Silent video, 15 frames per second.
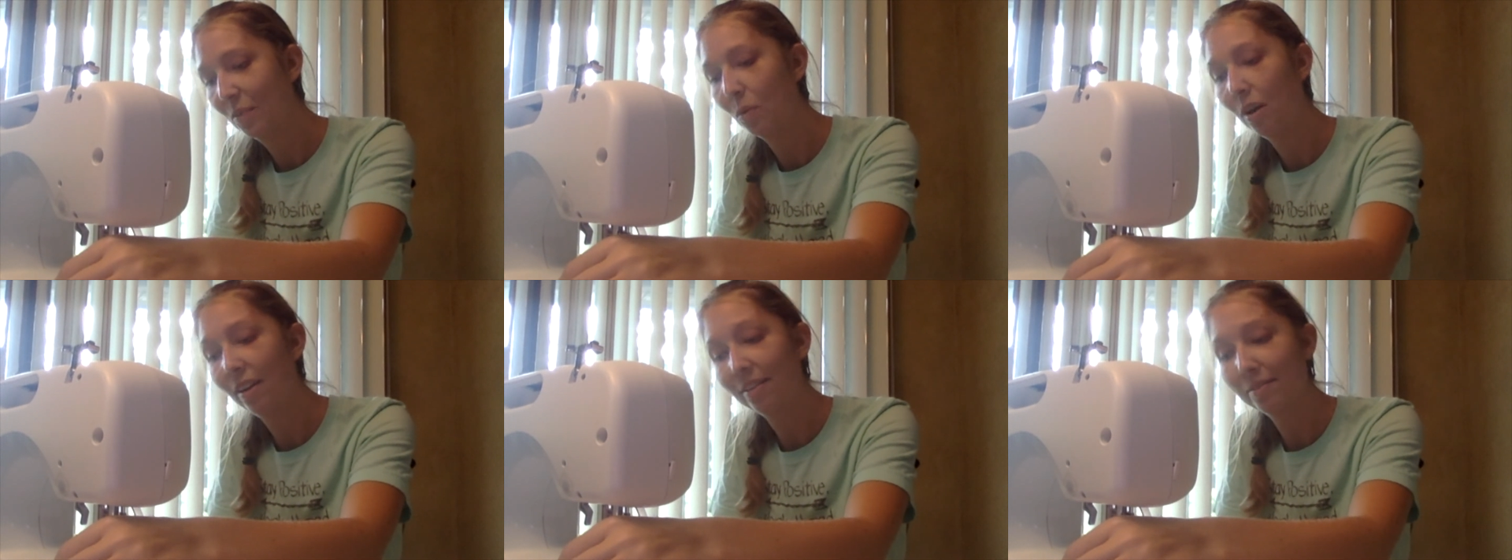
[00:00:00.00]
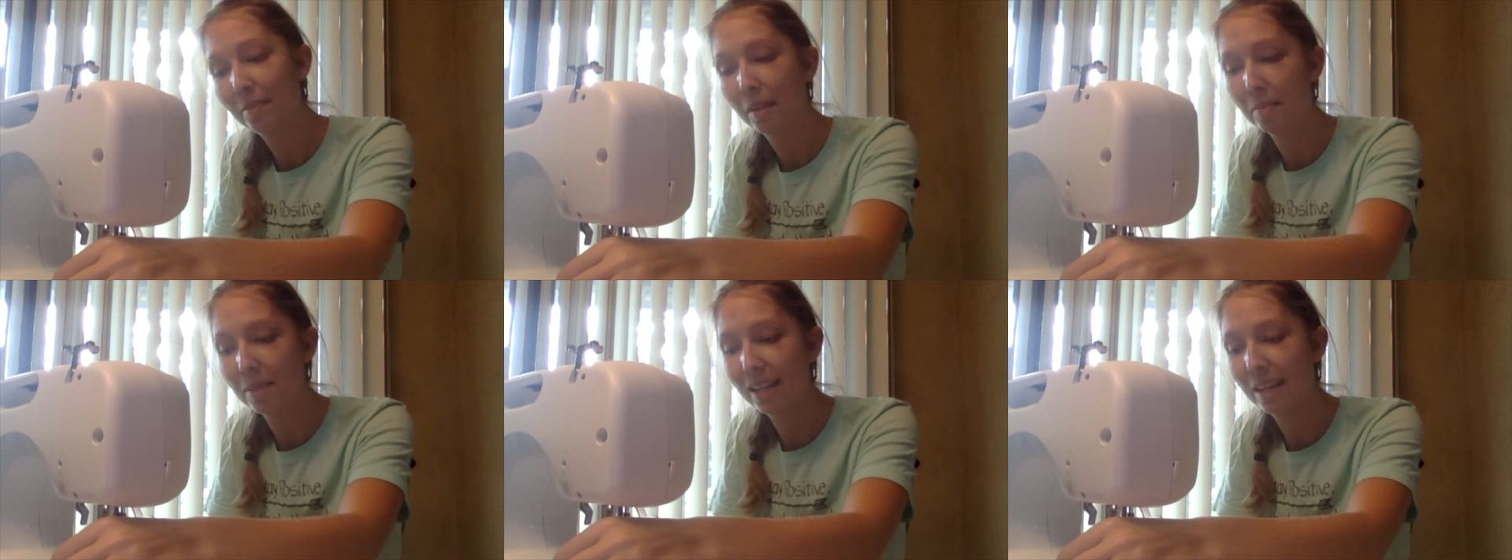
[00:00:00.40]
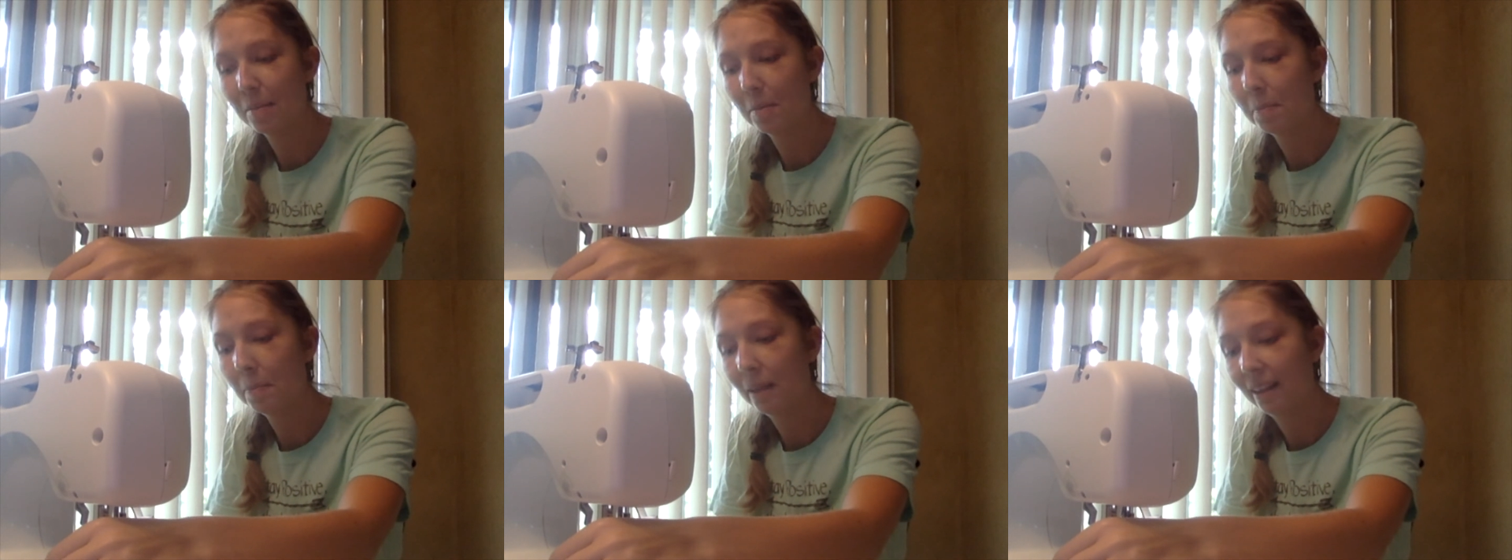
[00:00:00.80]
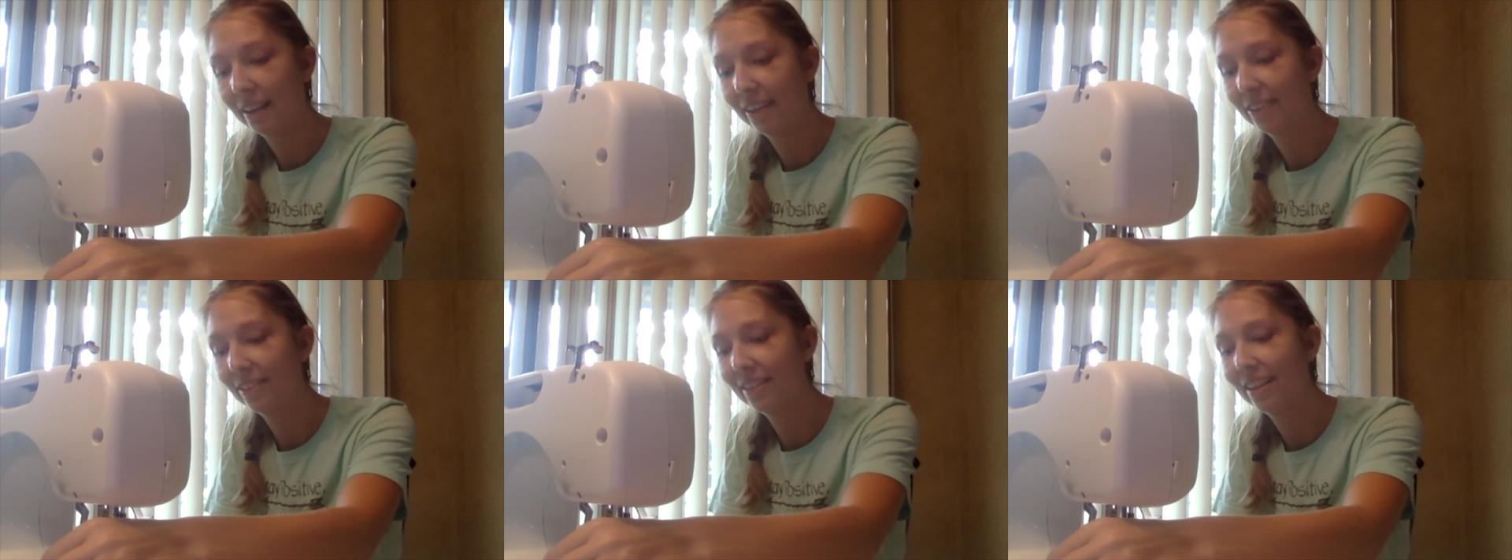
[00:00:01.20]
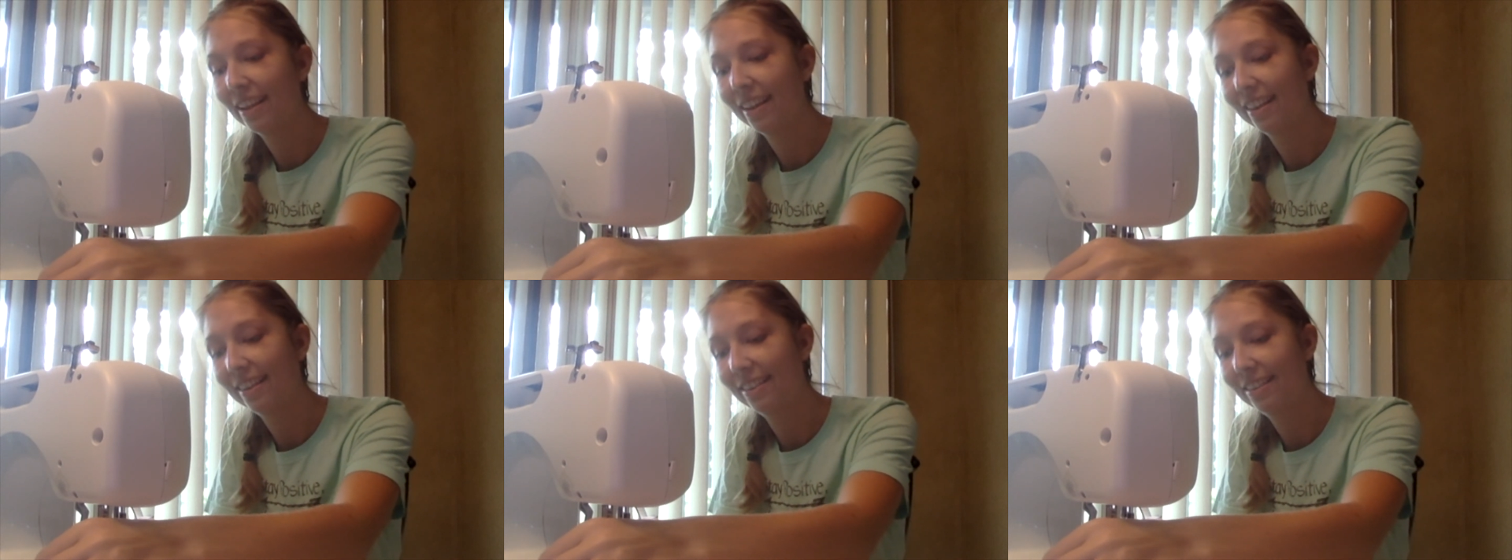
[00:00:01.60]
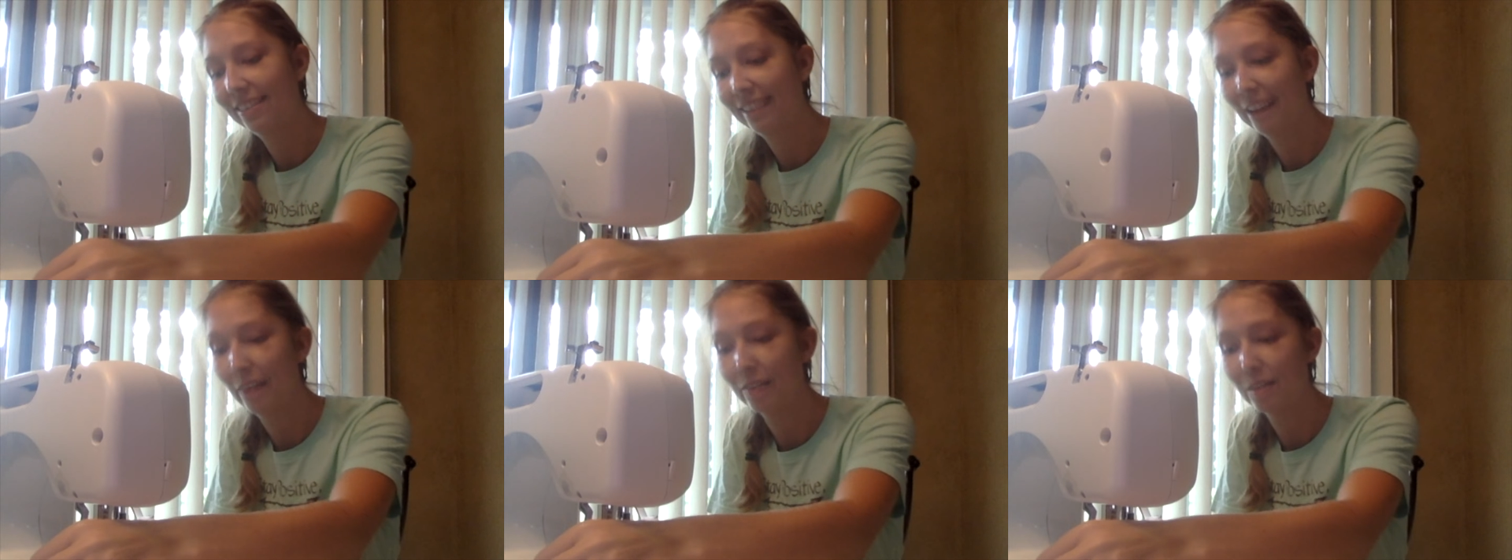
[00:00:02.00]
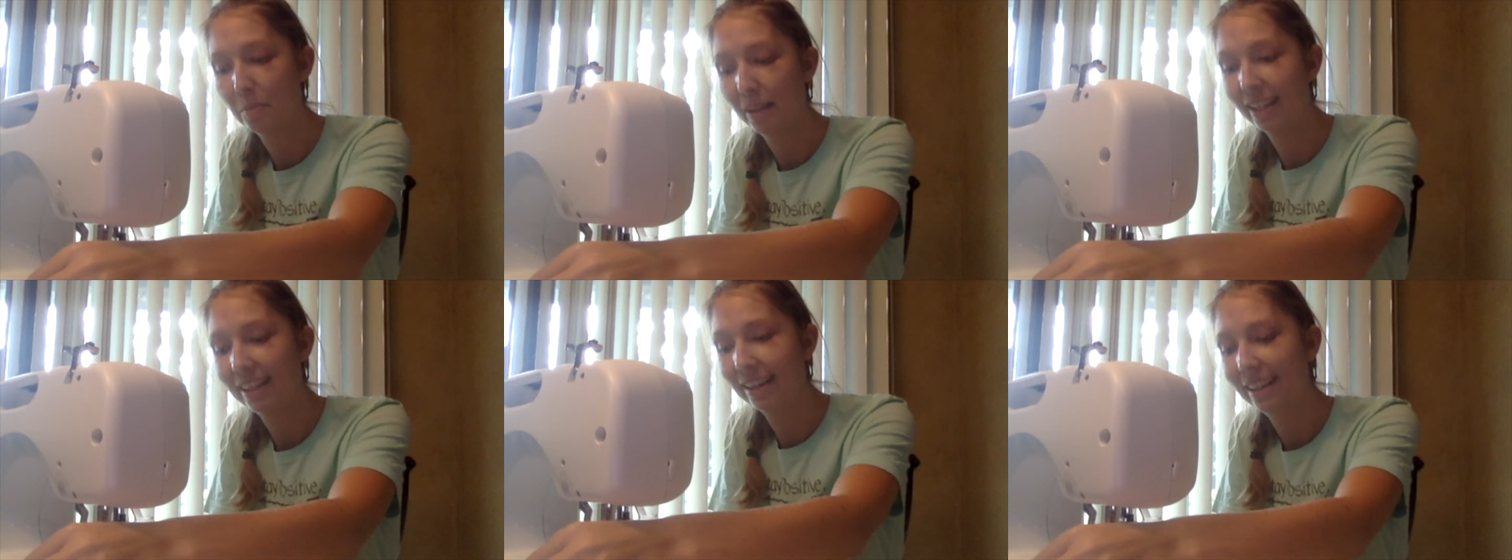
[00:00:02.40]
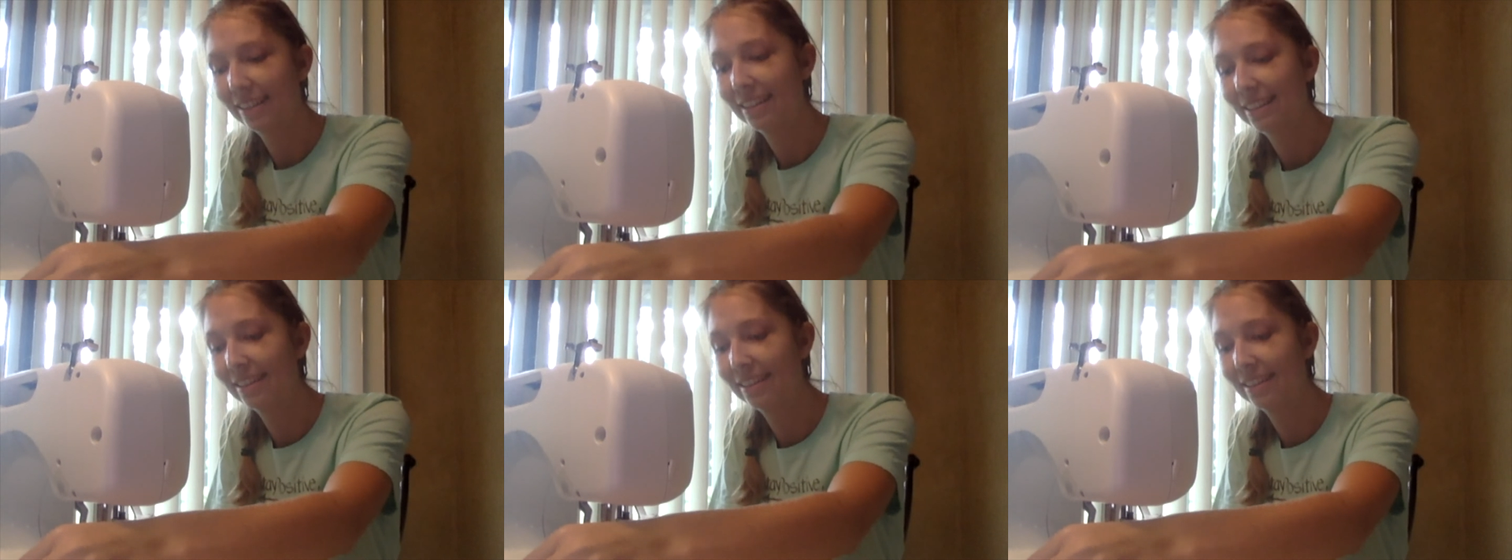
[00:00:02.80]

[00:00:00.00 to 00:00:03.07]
Well, that became a pillow, and now it's a blanket.